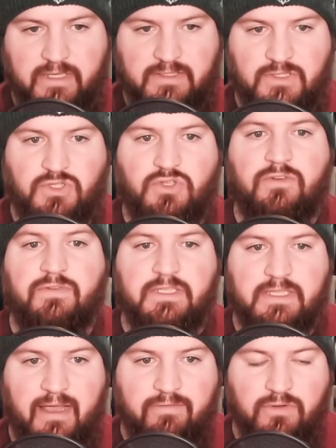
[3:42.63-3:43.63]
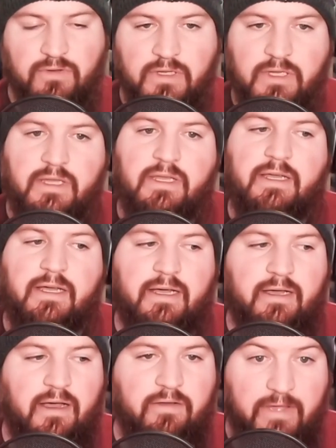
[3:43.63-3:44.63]
That's the surface level
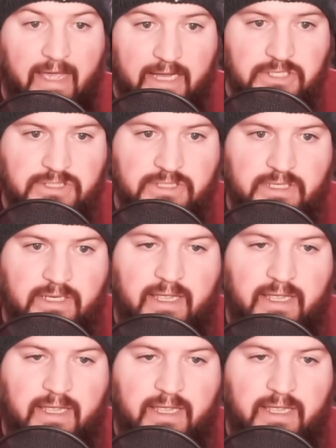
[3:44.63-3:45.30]
of Ash.